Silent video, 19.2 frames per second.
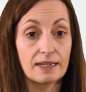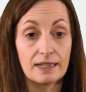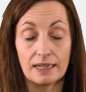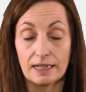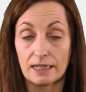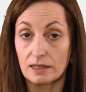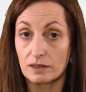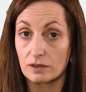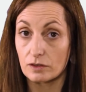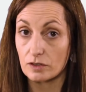
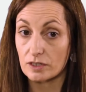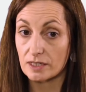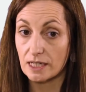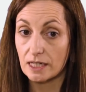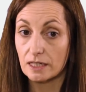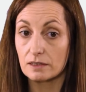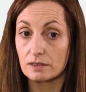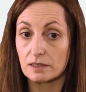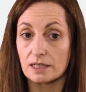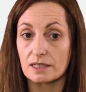In the
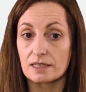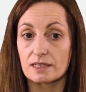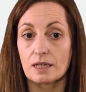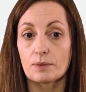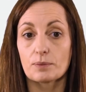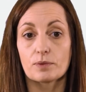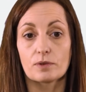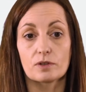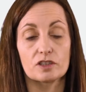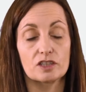second
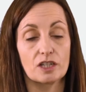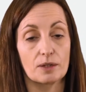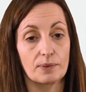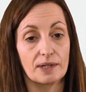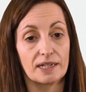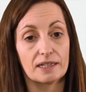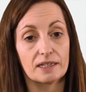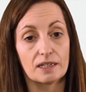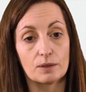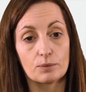example,
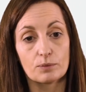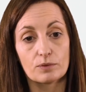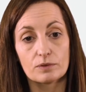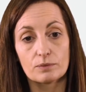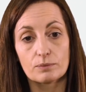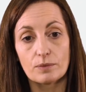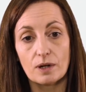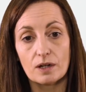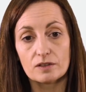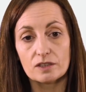Jamaican Blue
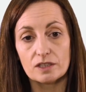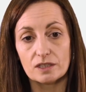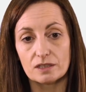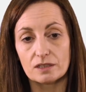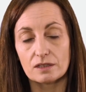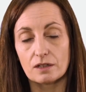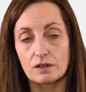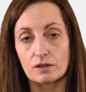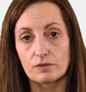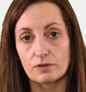Mountain
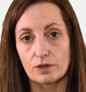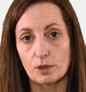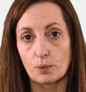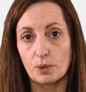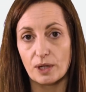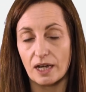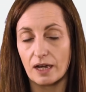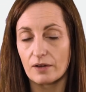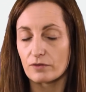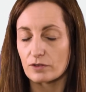Coffee,
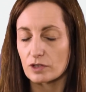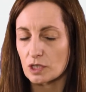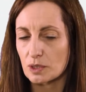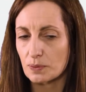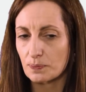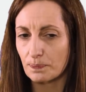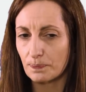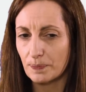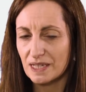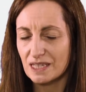we have a
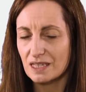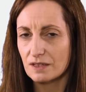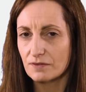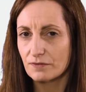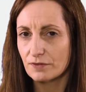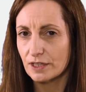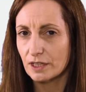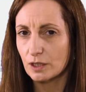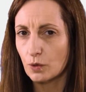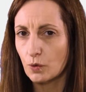
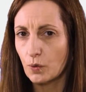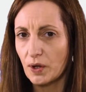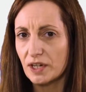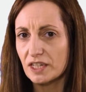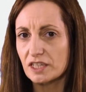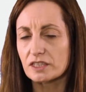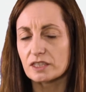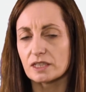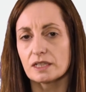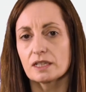specific
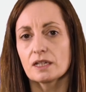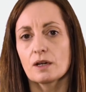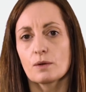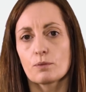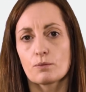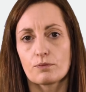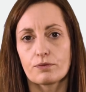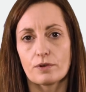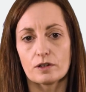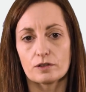quality
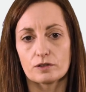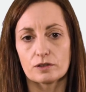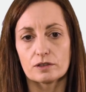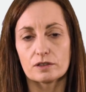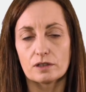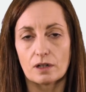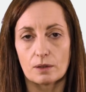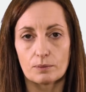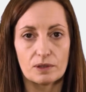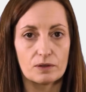product
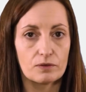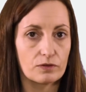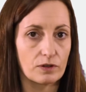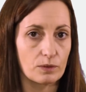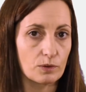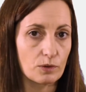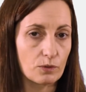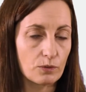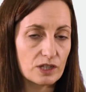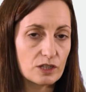coming
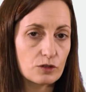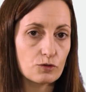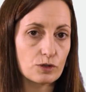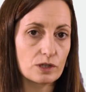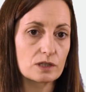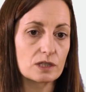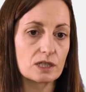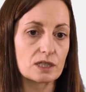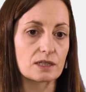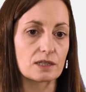from a
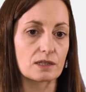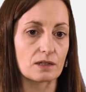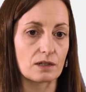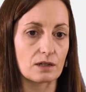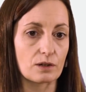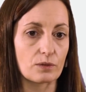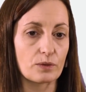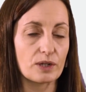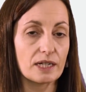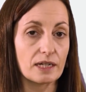restricted
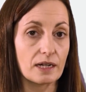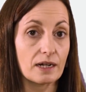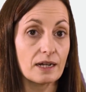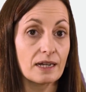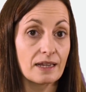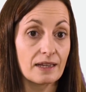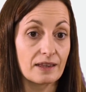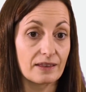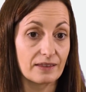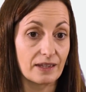area
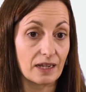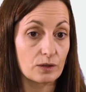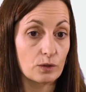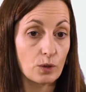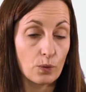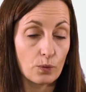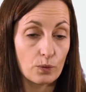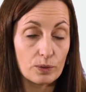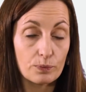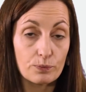that
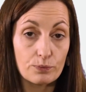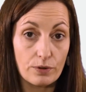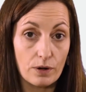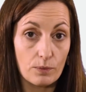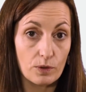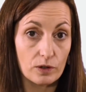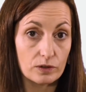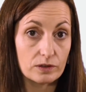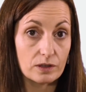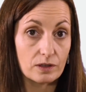will
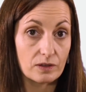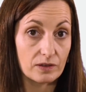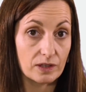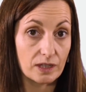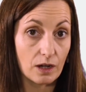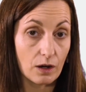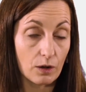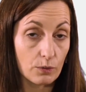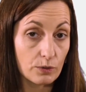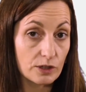promote
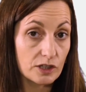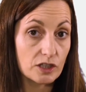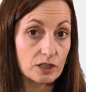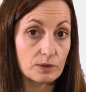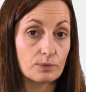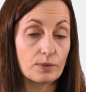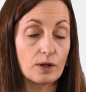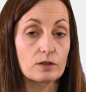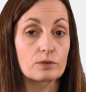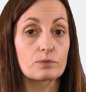the
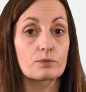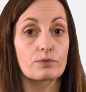origin-bound